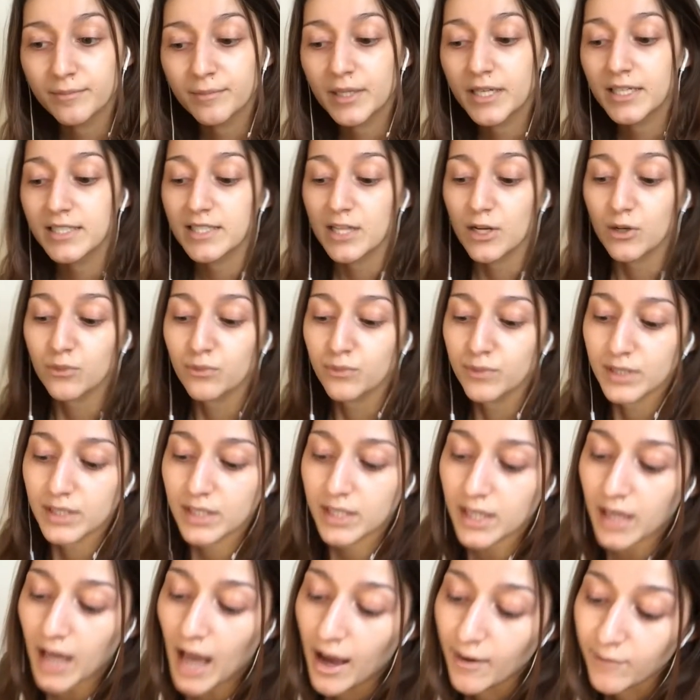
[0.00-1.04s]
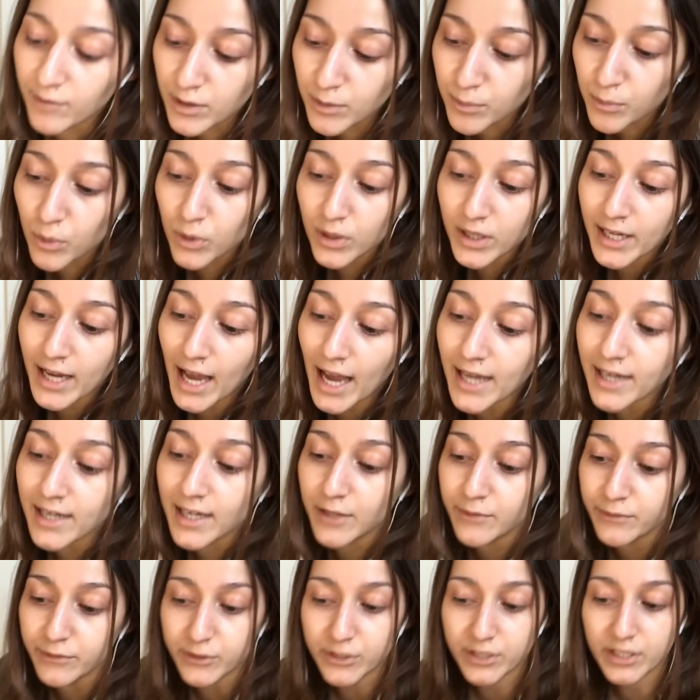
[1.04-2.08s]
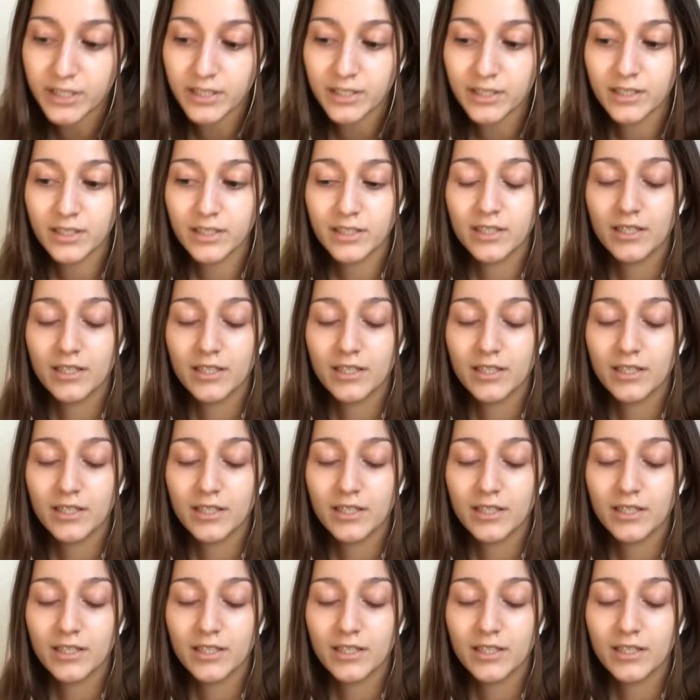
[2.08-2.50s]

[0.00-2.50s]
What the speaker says: because that'll really have a morning and night routine,